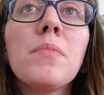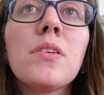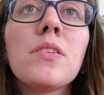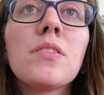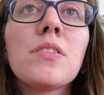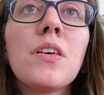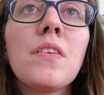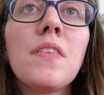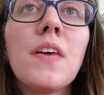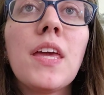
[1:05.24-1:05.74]

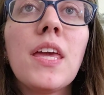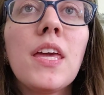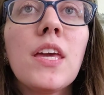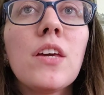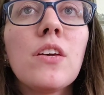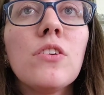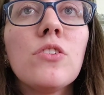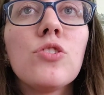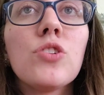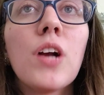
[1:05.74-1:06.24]
so that he
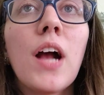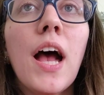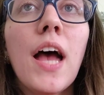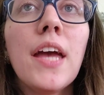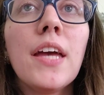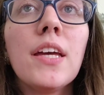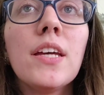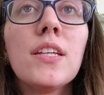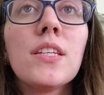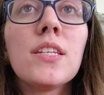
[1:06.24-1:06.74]
could
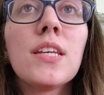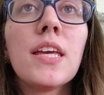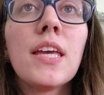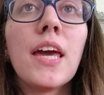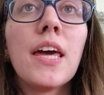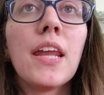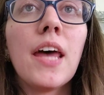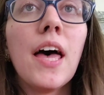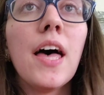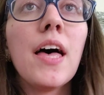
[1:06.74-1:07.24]
try to
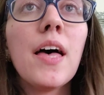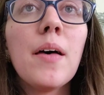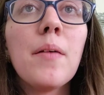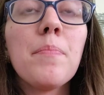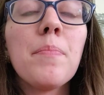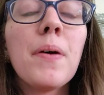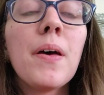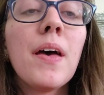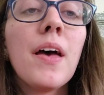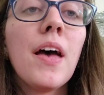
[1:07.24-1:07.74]
get up.
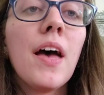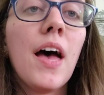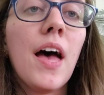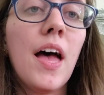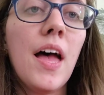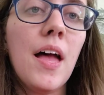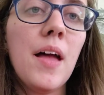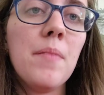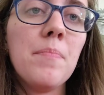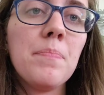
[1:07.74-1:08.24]

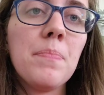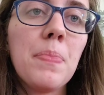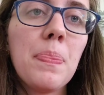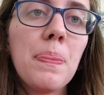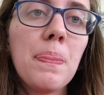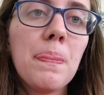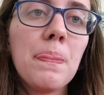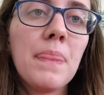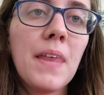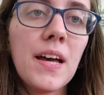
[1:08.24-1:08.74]

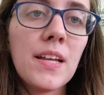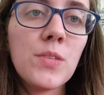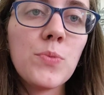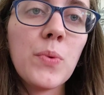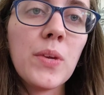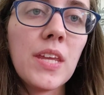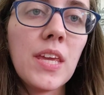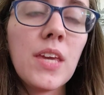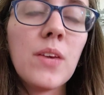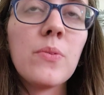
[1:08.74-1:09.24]
That's
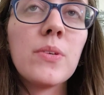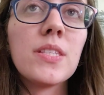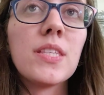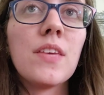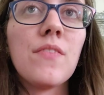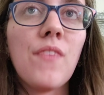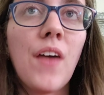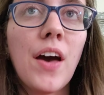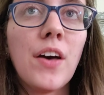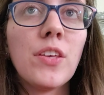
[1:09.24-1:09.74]
when he was
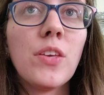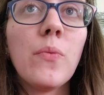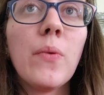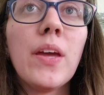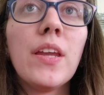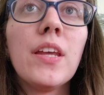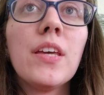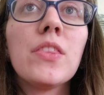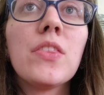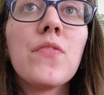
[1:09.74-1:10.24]

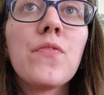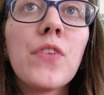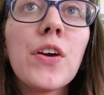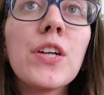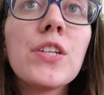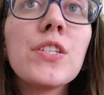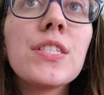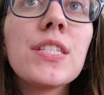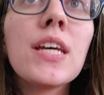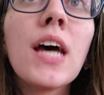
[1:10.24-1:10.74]
evaluated the
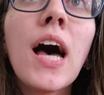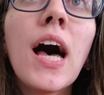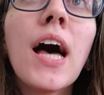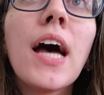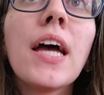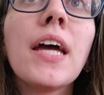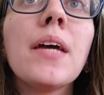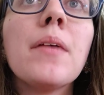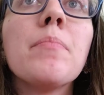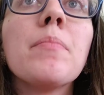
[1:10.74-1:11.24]
first
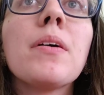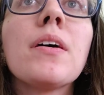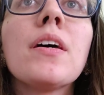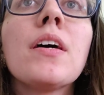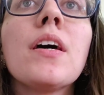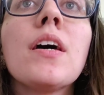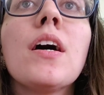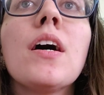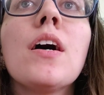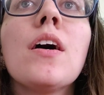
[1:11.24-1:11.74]
time
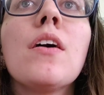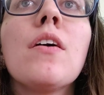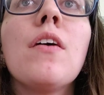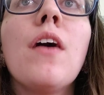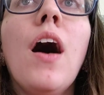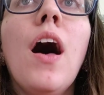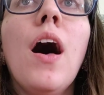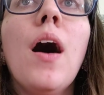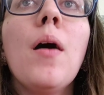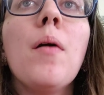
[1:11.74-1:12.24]

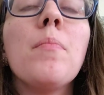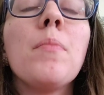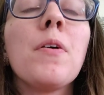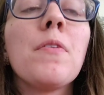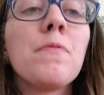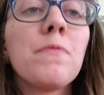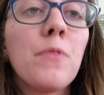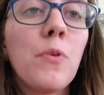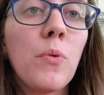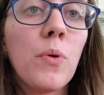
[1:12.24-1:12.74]

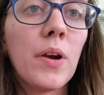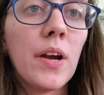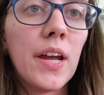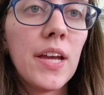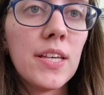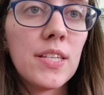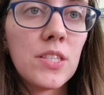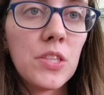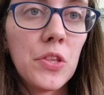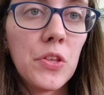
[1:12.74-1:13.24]
for
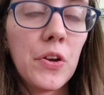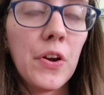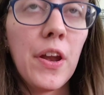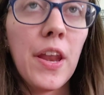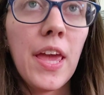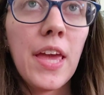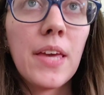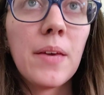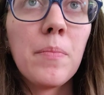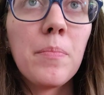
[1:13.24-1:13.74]
his
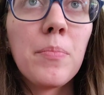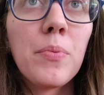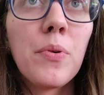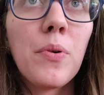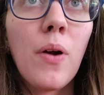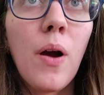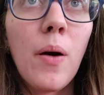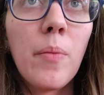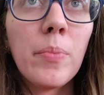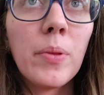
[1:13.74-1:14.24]
learning
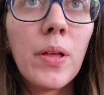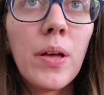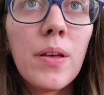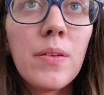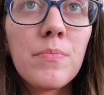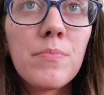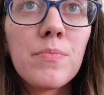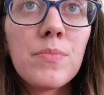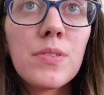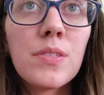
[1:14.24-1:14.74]

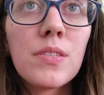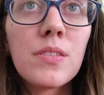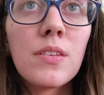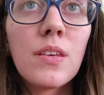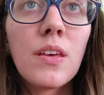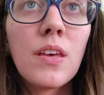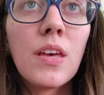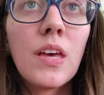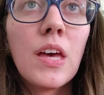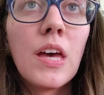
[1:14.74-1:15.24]
problems.
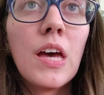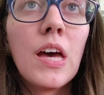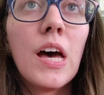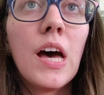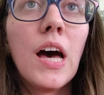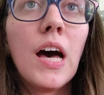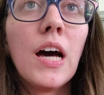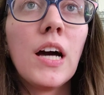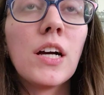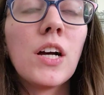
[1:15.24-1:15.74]

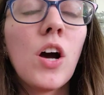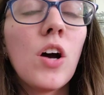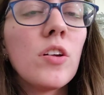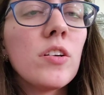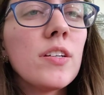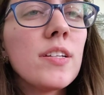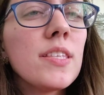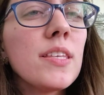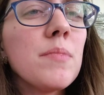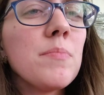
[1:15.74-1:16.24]

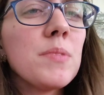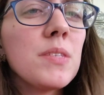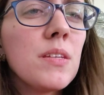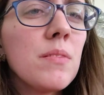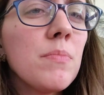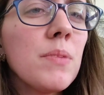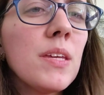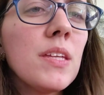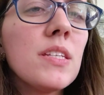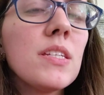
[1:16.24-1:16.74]
Connor seems to
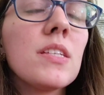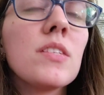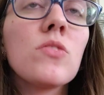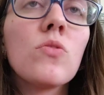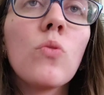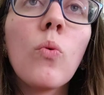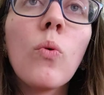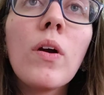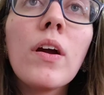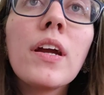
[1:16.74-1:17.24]
be
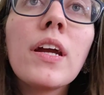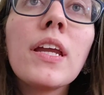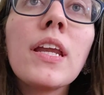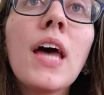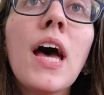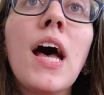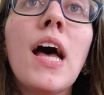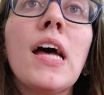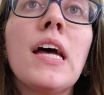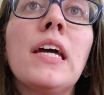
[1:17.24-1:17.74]

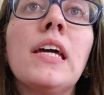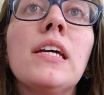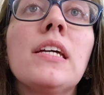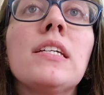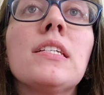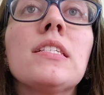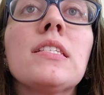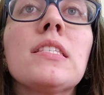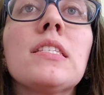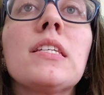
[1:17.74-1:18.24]

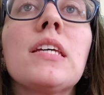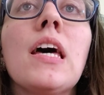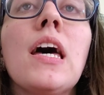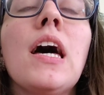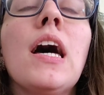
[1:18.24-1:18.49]
disorganized.